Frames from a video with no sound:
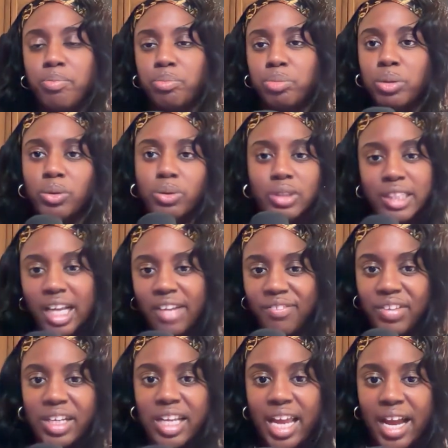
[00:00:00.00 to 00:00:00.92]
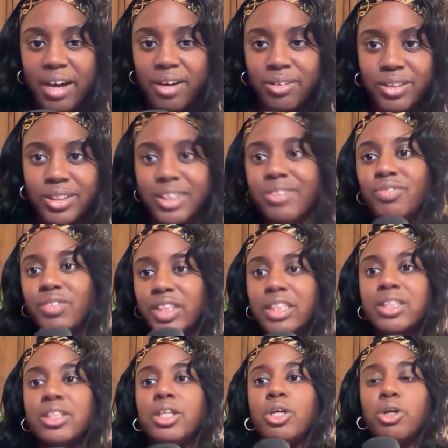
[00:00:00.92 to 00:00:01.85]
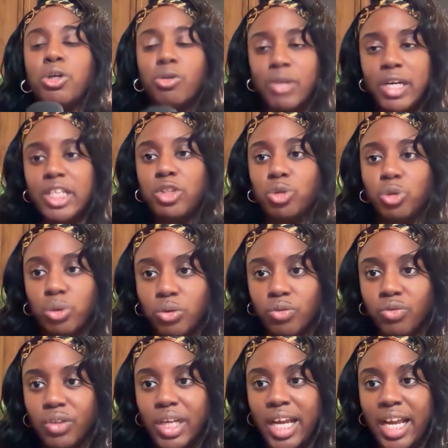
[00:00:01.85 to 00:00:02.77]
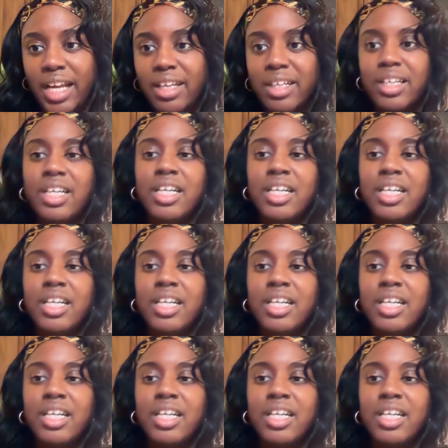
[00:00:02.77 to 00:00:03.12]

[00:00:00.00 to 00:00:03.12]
prototyping it out, this is a great tool for that.